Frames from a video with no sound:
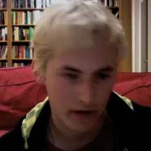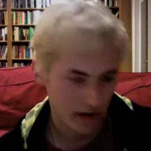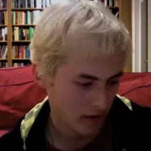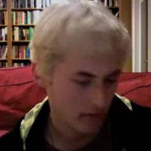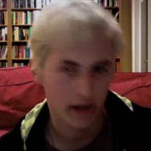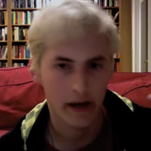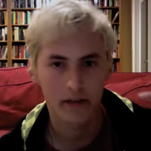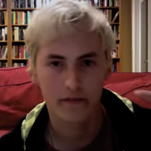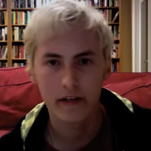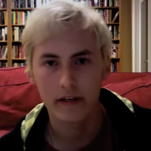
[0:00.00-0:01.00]
here like
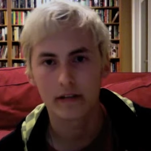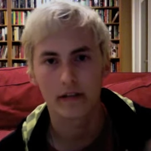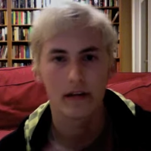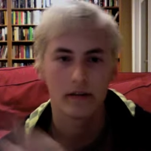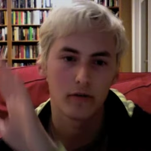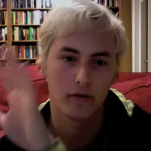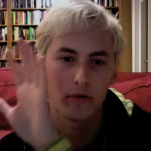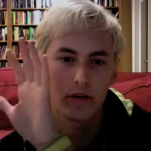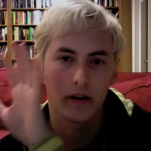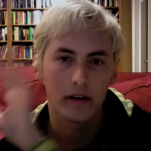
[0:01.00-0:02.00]
Vicus and then go to
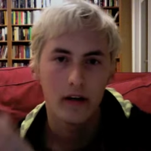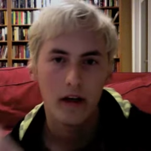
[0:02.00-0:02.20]
Murdoch.